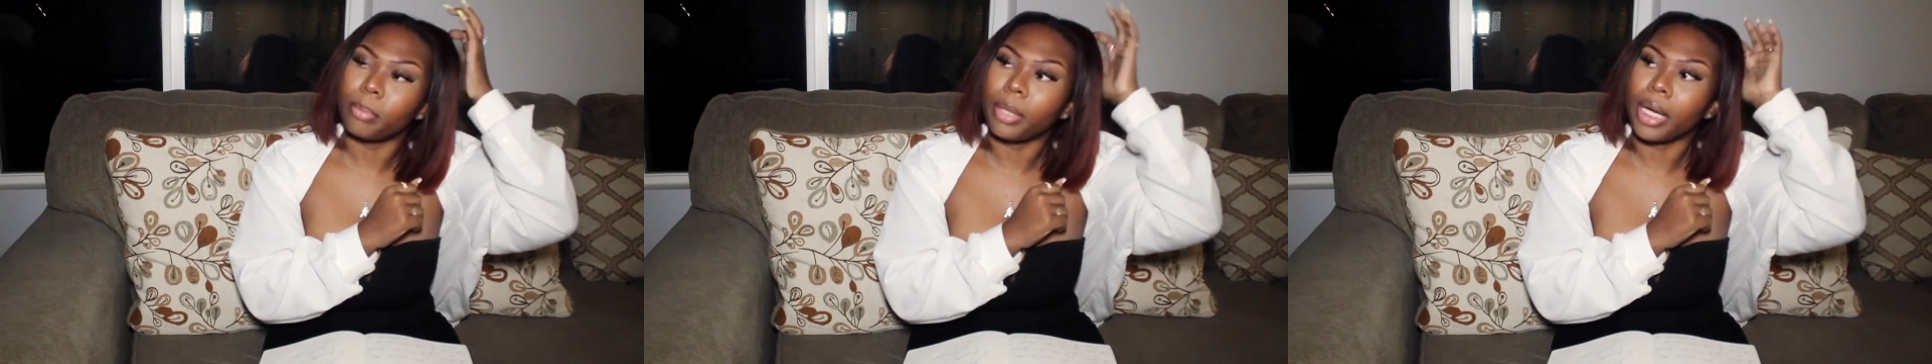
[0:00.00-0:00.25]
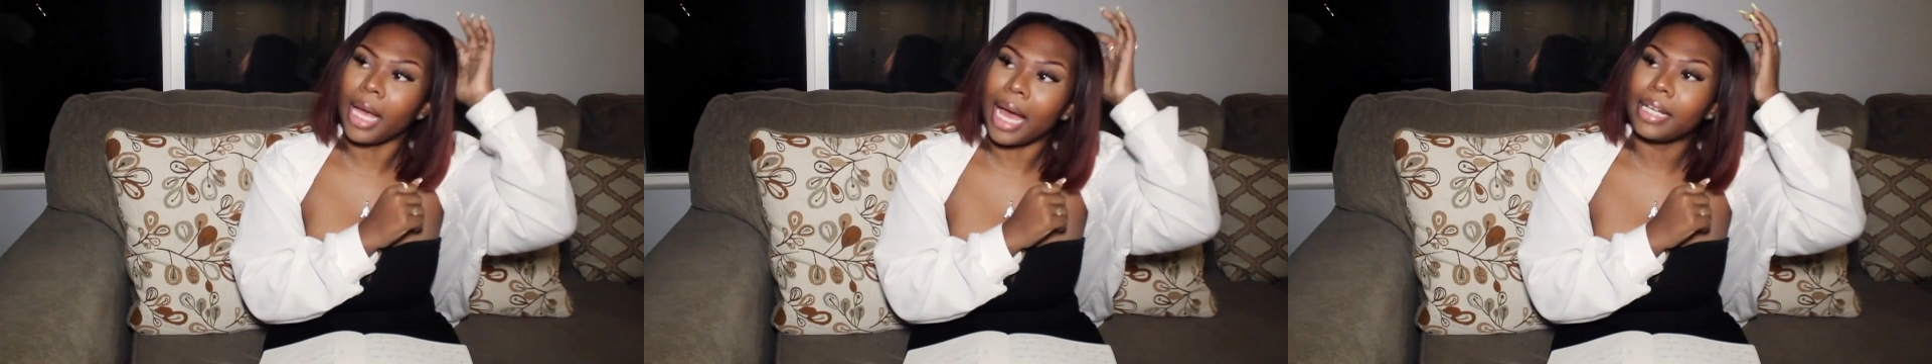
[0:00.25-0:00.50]

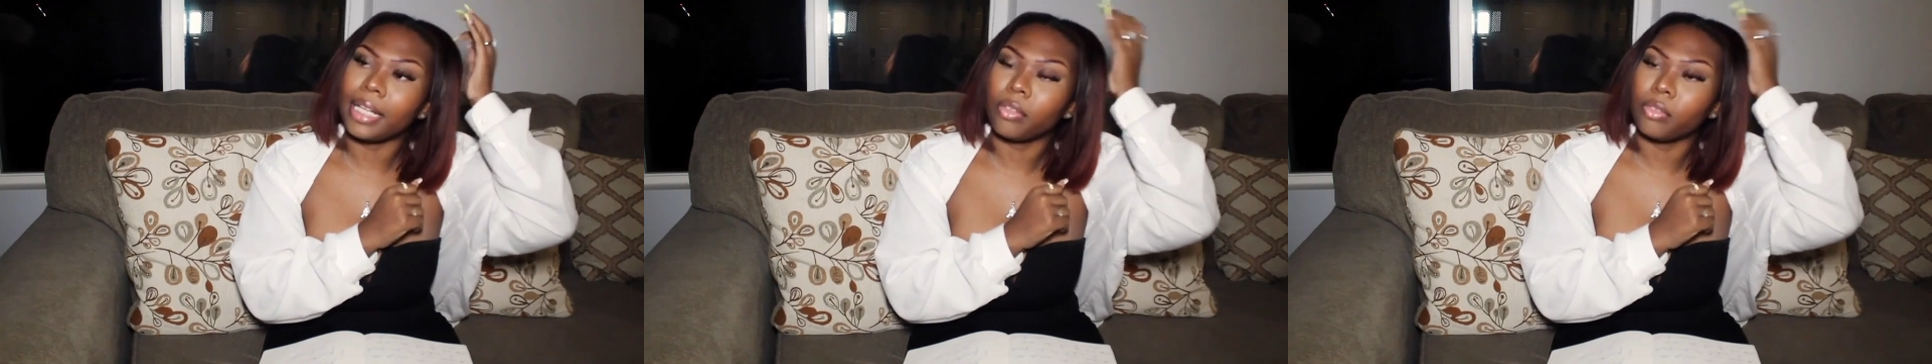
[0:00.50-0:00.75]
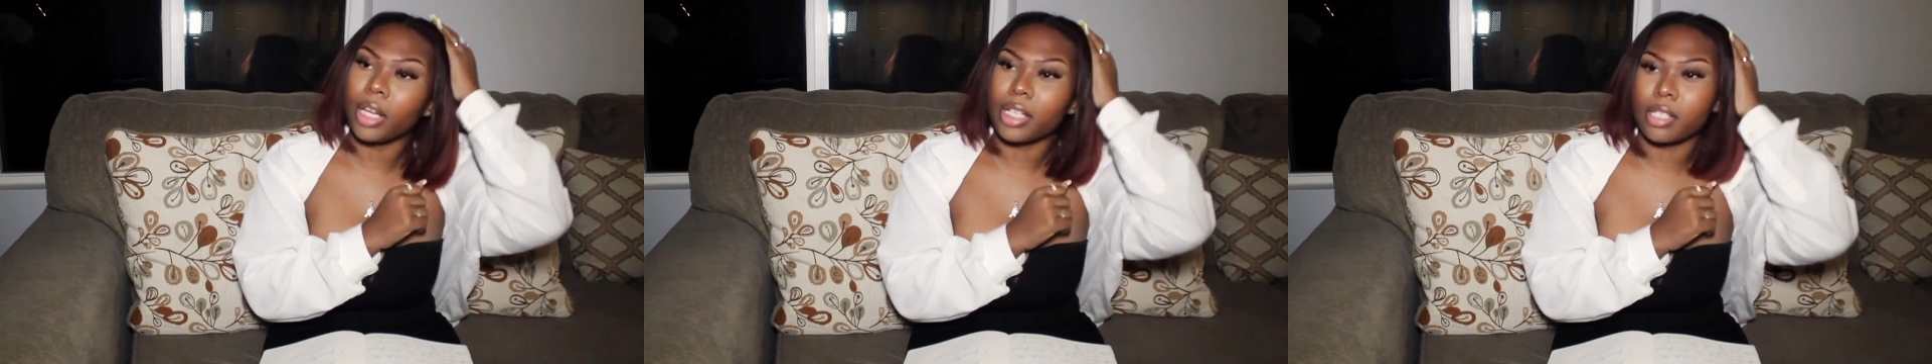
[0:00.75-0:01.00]
but I
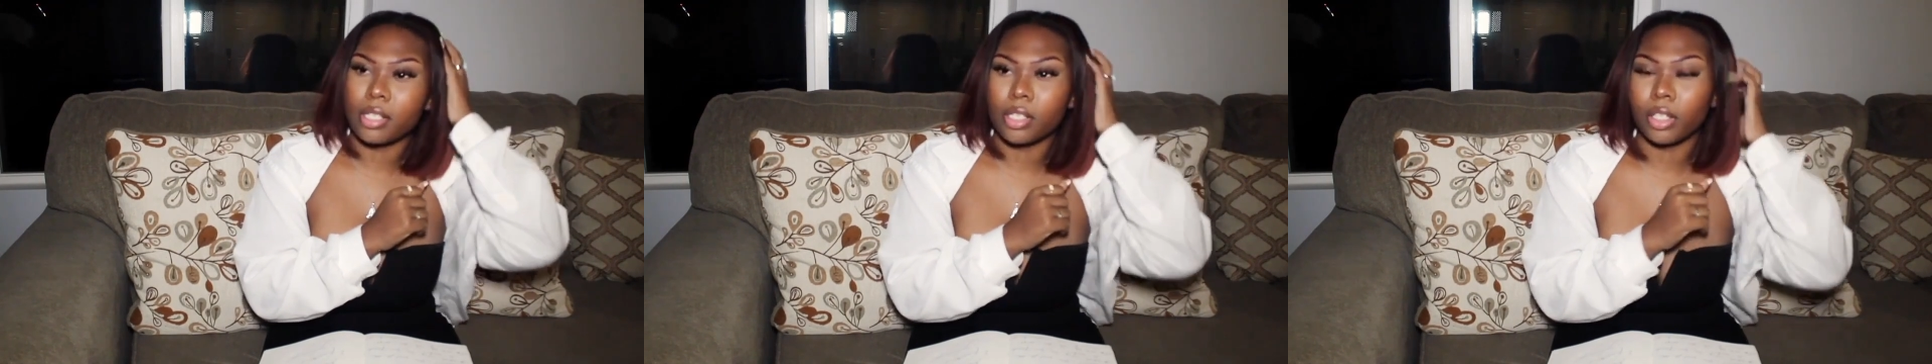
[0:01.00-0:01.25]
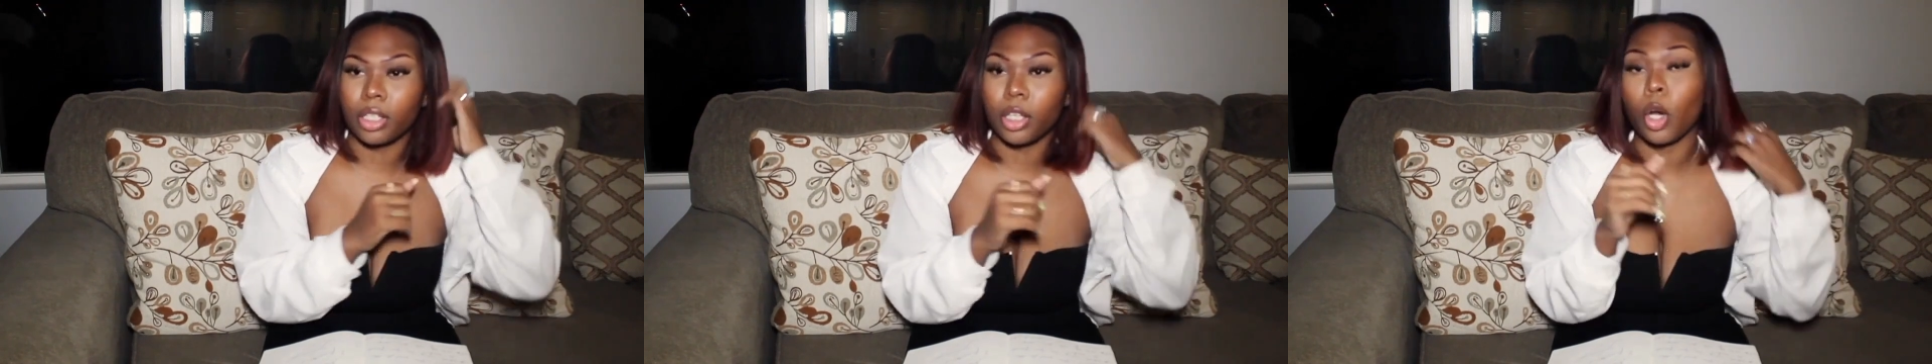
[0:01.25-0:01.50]
didn't
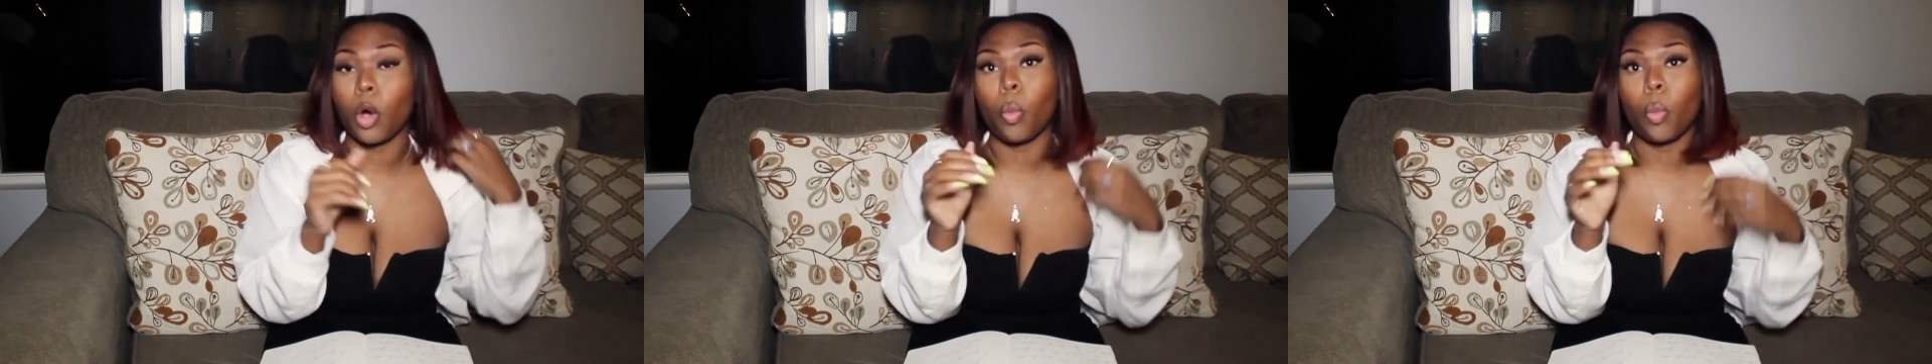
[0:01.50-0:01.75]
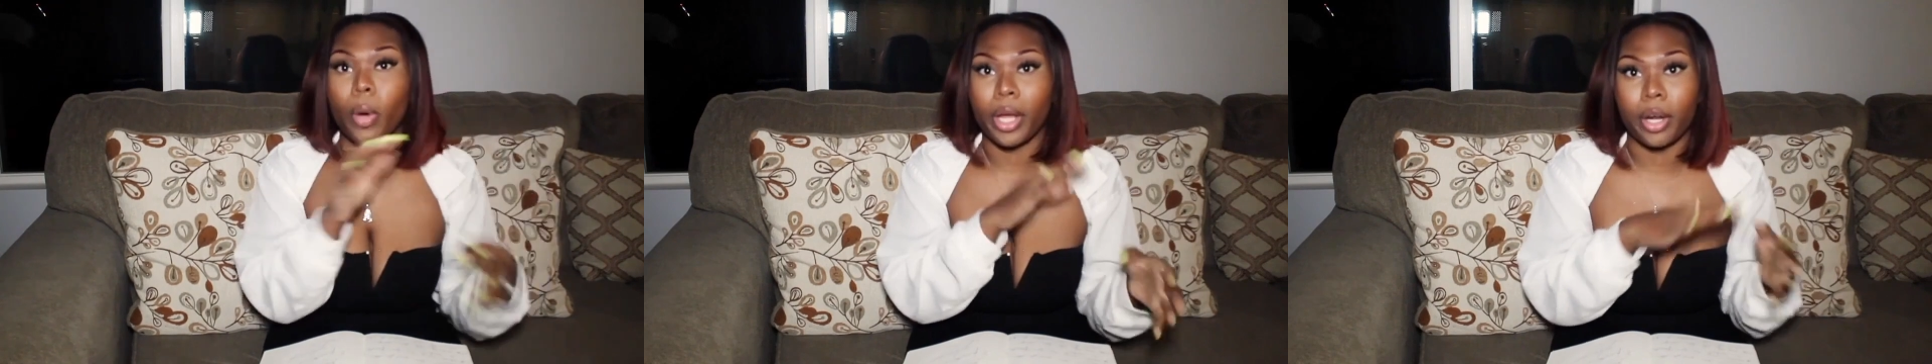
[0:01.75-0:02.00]
necessarily know
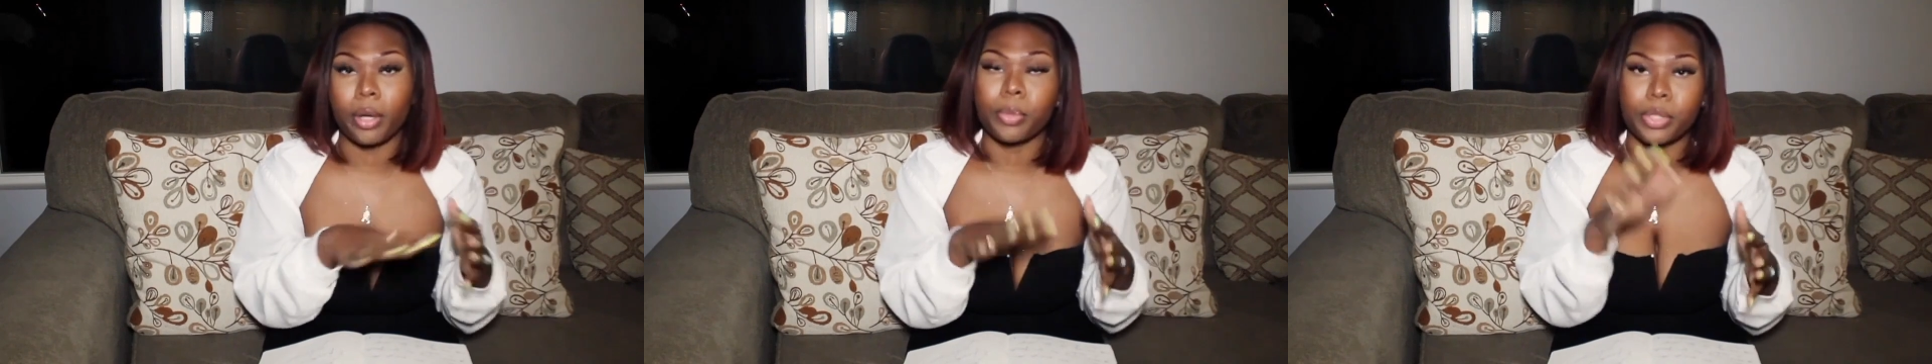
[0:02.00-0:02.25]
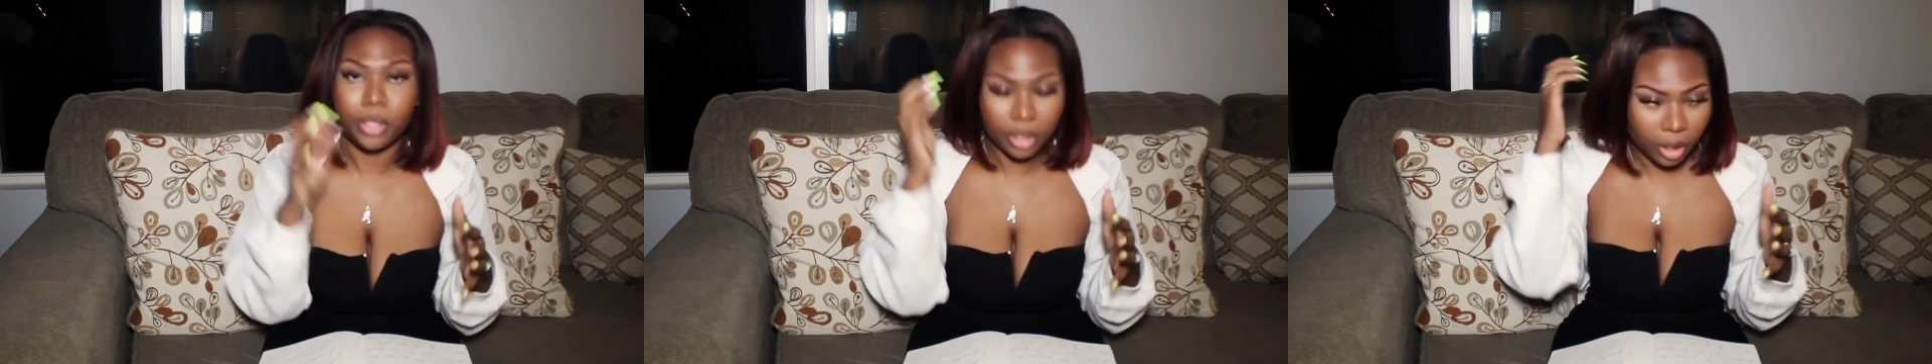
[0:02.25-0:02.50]
where it
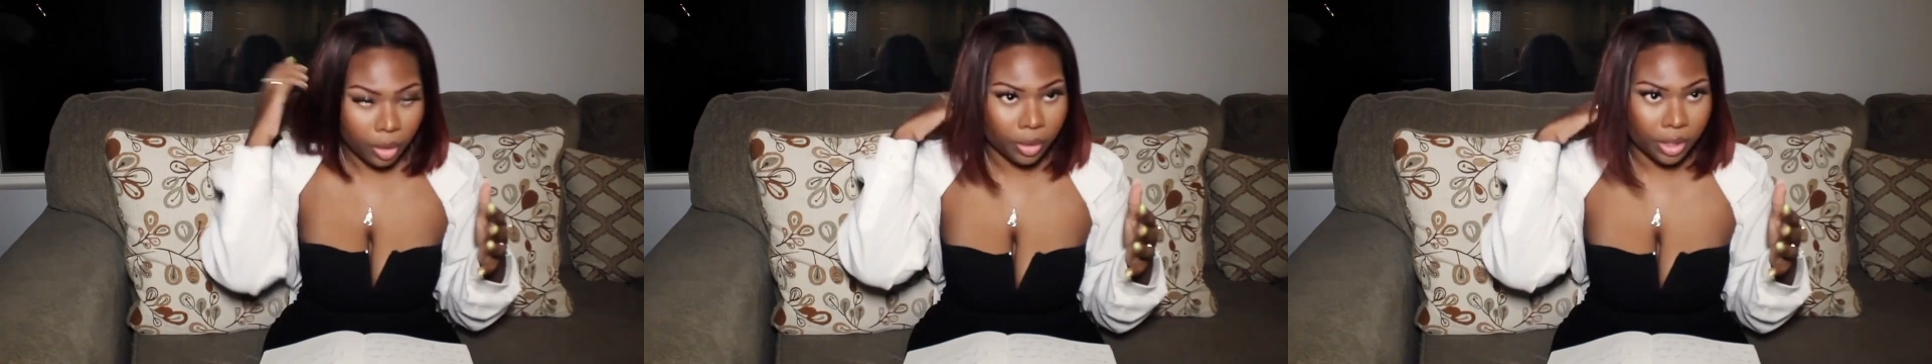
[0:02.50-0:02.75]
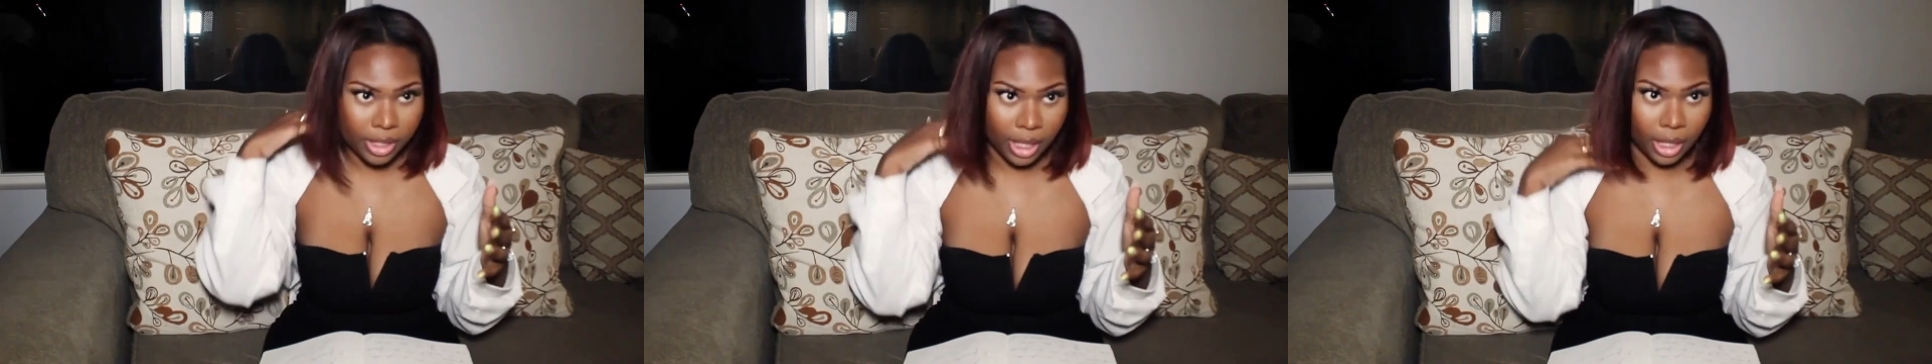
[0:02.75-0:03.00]
was gonna go
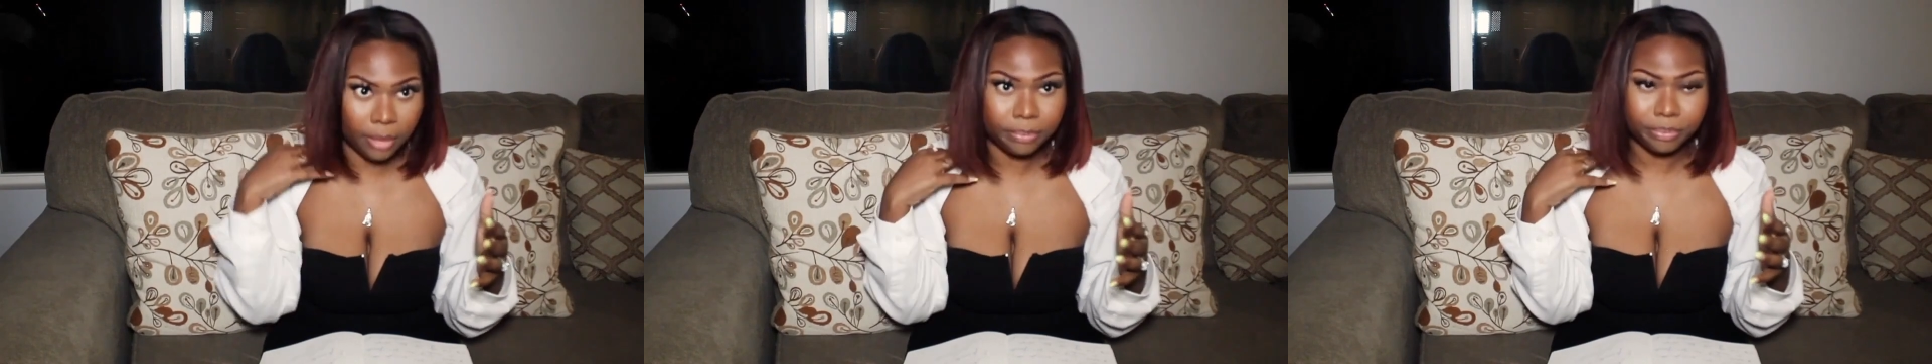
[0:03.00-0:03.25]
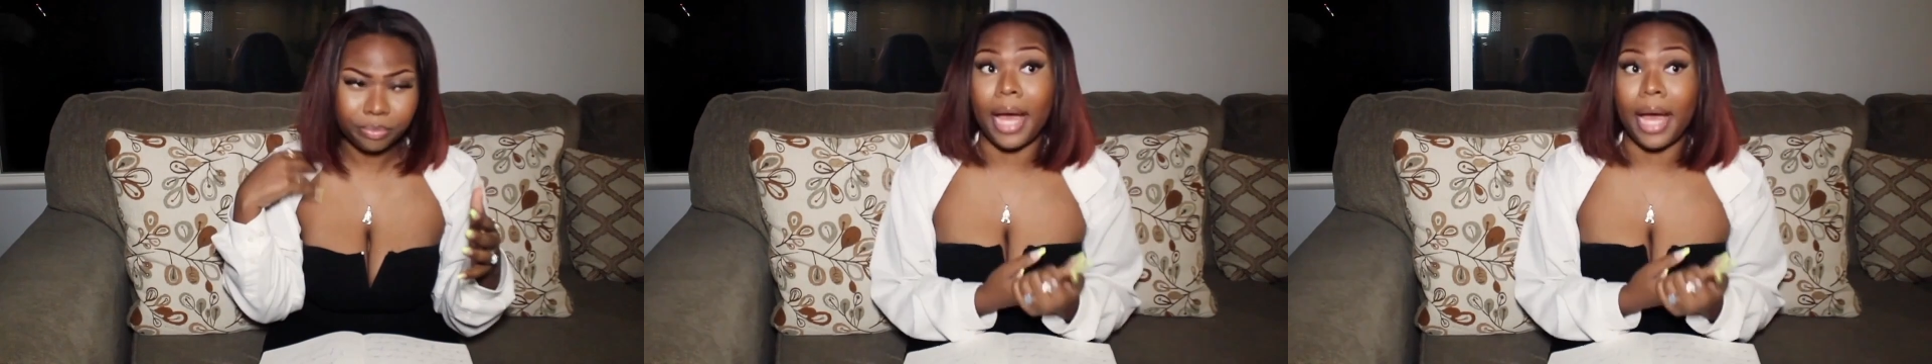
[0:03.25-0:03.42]
on the tape.